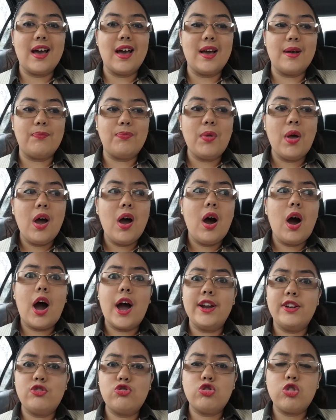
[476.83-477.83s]

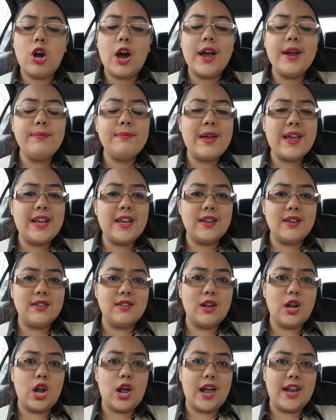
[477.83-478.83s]
I'd try and make
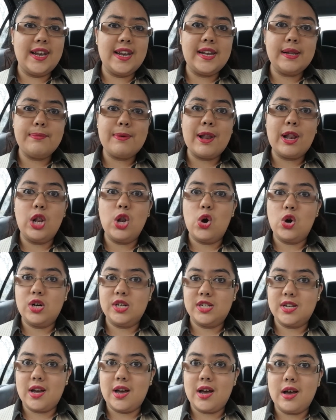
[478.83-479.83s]
it a little bit
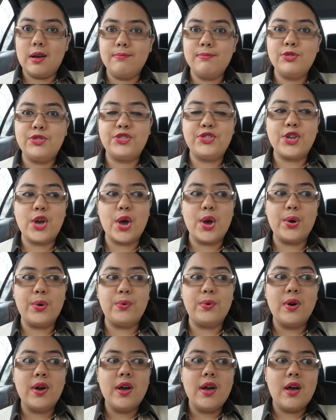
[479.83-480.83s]
long term,
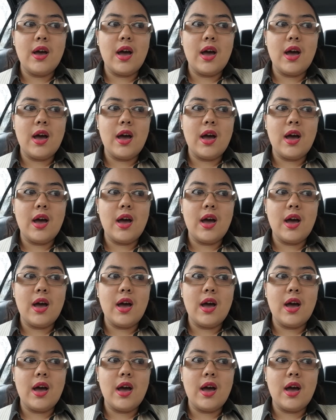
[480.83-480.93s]
so